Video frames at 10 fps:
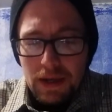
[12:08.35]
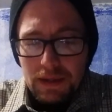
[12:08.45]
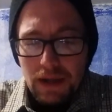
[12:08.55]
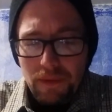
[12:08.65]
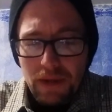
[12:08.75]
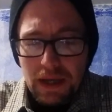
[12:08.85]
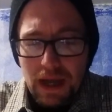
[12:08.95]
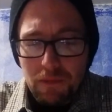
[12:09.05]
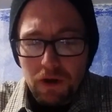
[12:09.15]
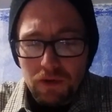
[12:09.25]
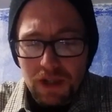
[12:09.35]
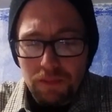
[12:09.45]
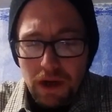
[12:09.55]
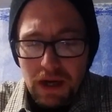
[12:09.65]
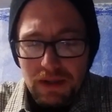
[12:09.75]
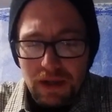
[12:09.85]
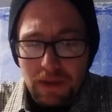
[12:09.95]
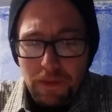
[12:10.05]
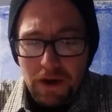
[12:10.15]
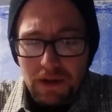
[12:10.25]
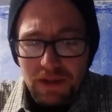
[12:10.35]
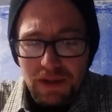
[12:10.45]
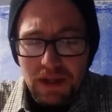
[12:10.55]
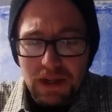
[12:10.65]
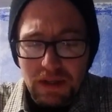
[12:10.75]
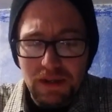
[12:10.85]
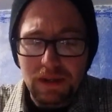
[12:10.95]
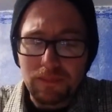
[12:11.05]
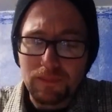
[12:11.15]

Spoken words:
Deadly chemical sprays on American cities.